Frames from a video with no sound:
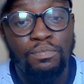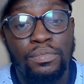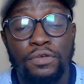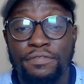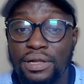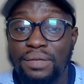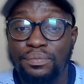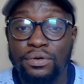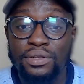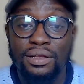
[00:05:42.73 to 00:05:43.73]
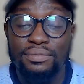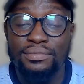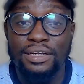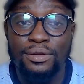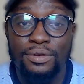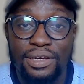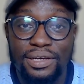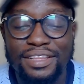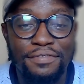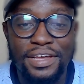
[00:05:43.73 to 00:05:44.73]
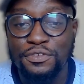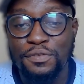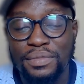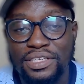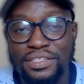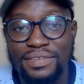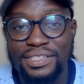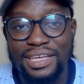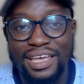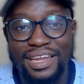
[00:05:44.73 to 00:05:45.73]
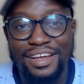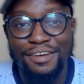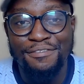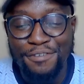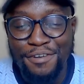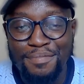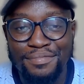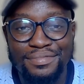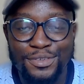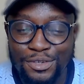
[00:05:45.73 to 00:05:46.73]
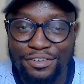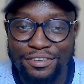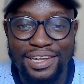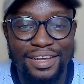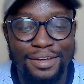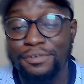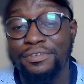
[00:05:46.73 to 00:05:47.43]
But we finally broke the deadlock in the first few minutes of the second half from Cucurella.